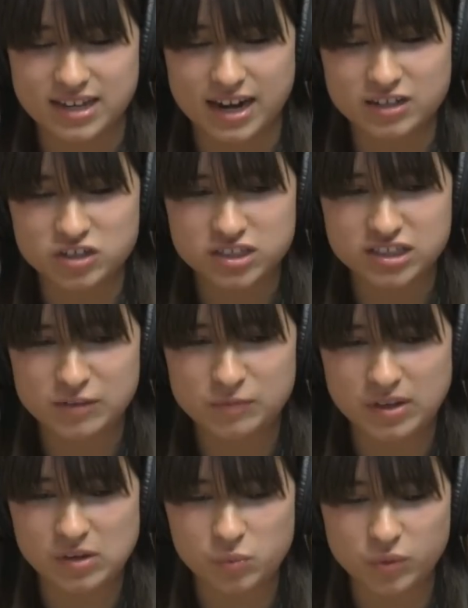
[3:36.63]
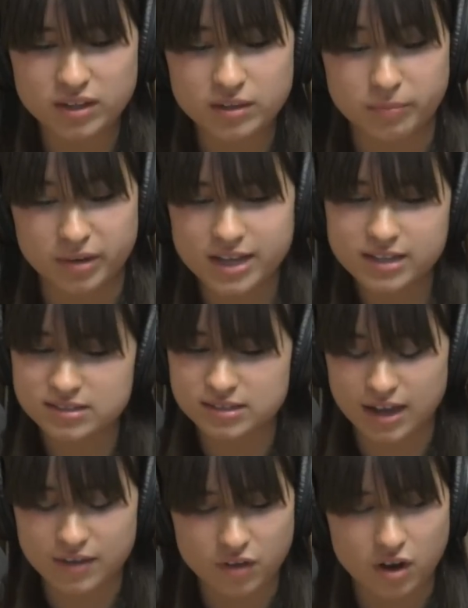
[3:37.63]
And I just have been really blessed
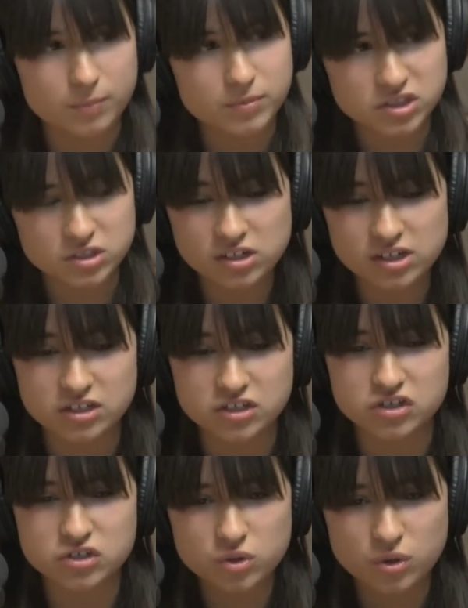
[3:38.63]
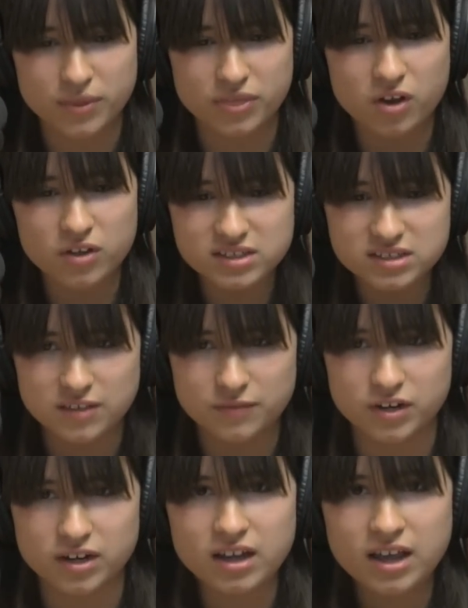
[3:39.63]
to have the opportunity to tour with all these
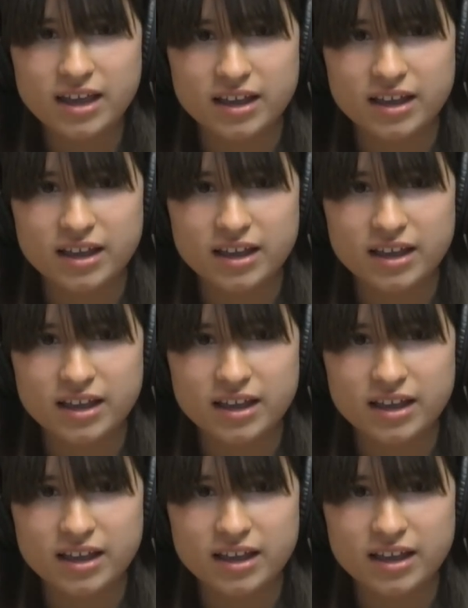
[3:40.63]
different